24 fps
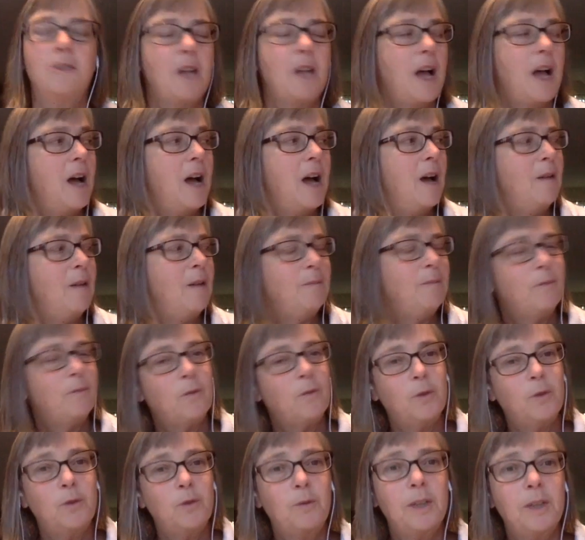
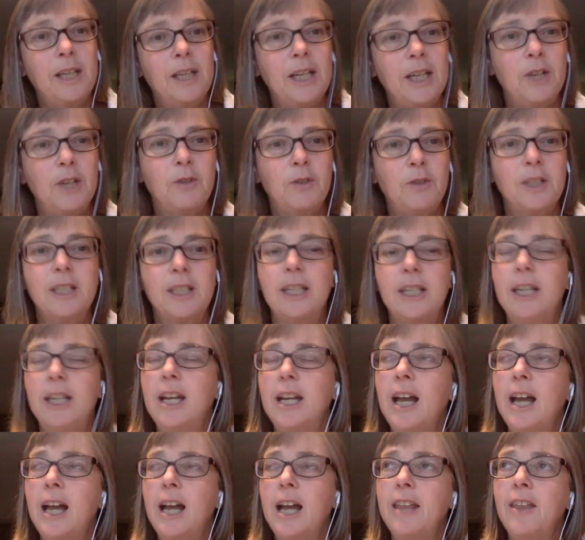was really
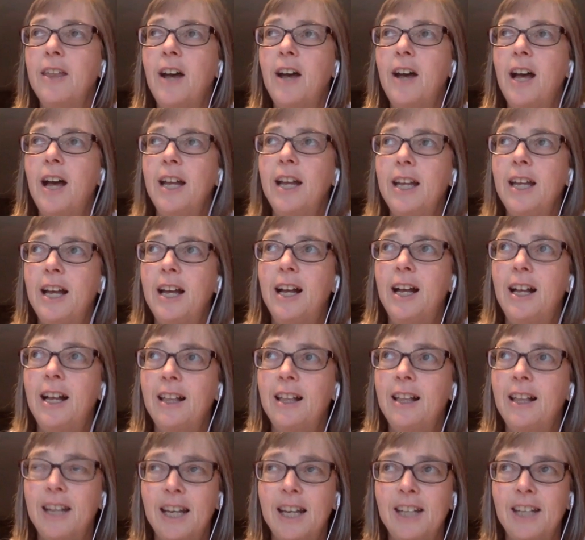interesting, I thought,
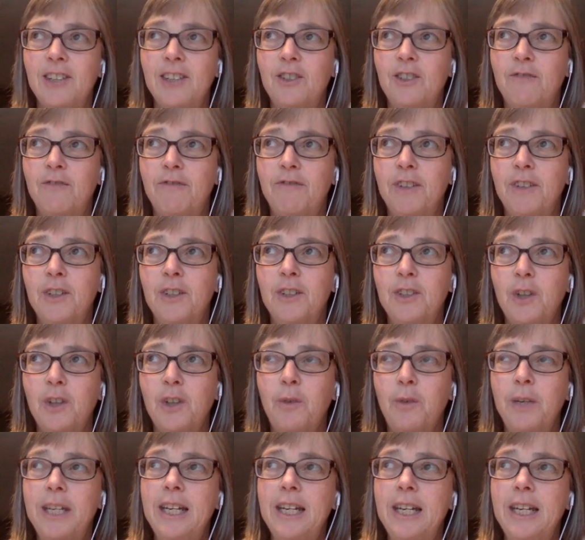that I feel as though
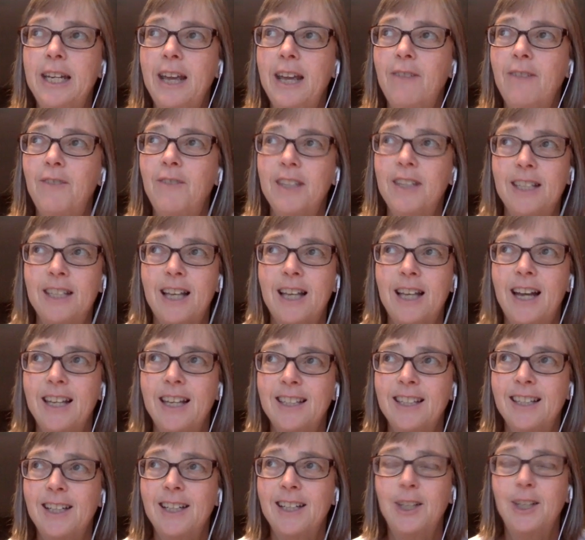we need to
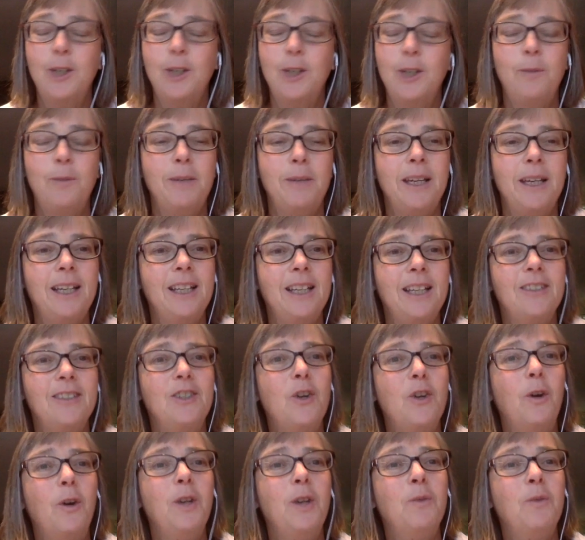emphasize a little bit is
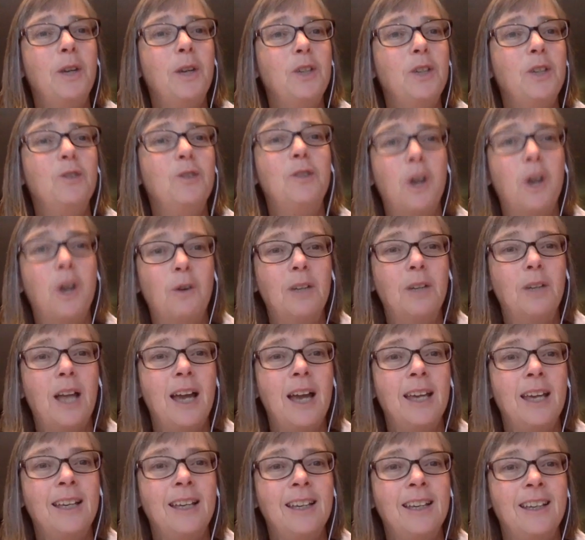knowing what you don't
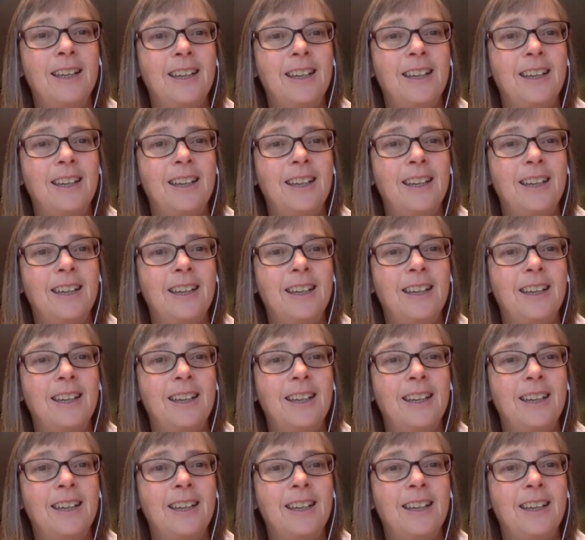like